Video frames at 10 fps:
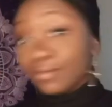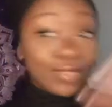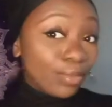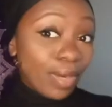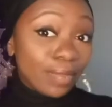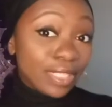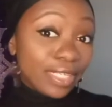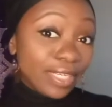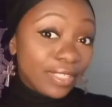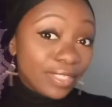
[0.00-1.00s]
throughout the
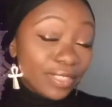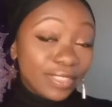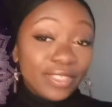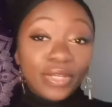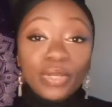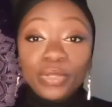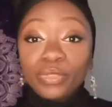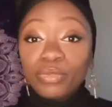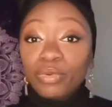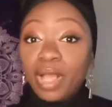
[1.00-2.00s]
year,
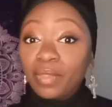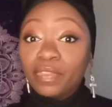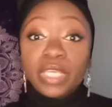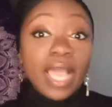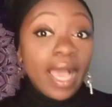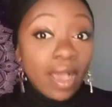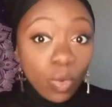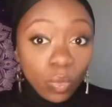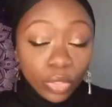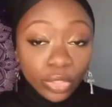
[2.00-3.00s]
throughout the
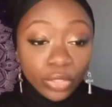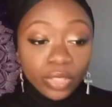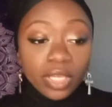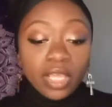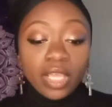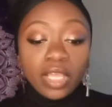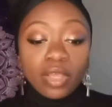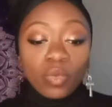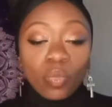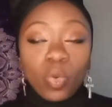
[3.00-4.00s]
hour.
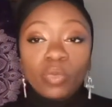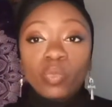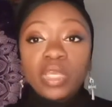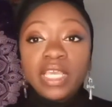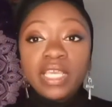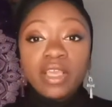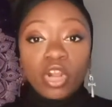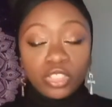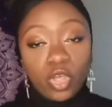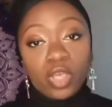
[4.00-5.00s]
What we
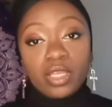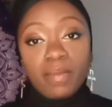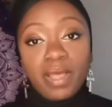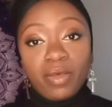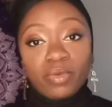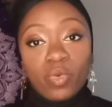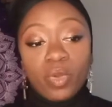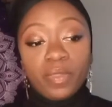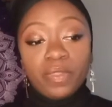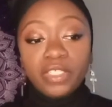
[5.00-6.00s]
are talking about
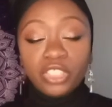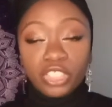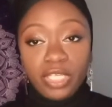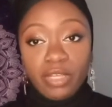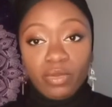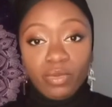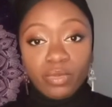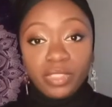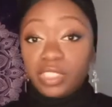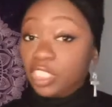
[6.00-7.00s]
on this
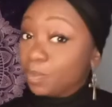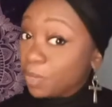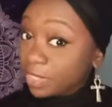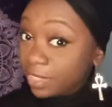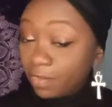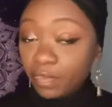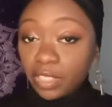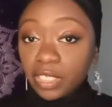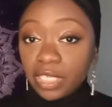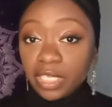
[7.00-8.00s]
channel
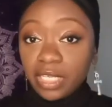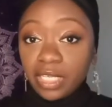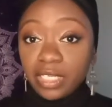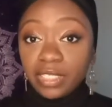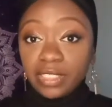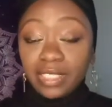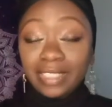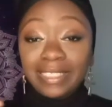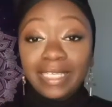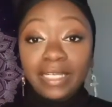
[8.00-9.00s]
specifically is
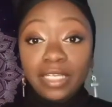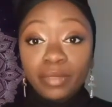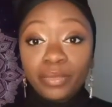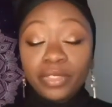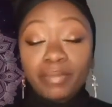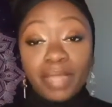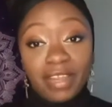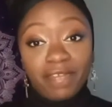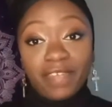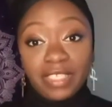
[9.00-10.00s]
deliberate
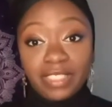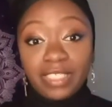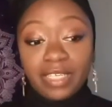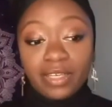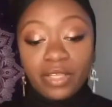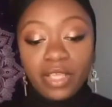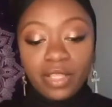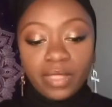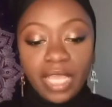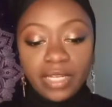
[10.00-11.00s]
manifesting.
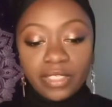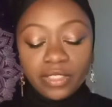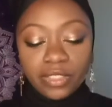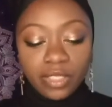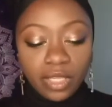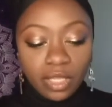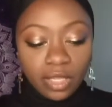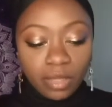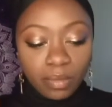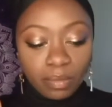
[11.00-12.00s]
That is
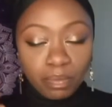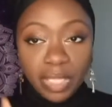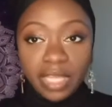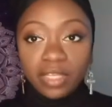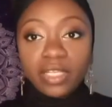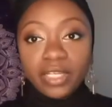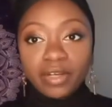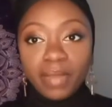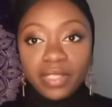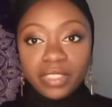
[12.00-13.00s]
being clear
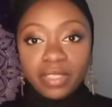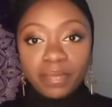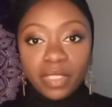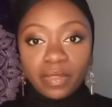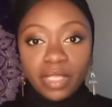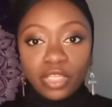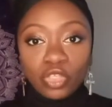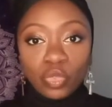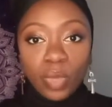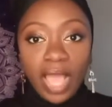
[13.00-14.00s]
about something that
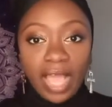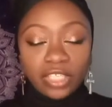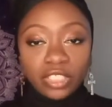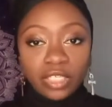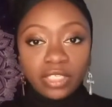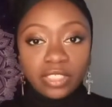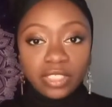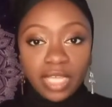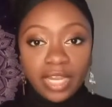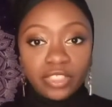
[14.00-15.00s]
you actually
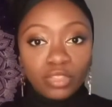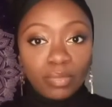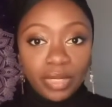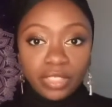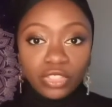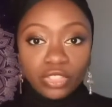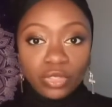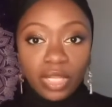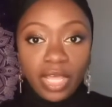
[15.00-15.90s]
desire to bring into your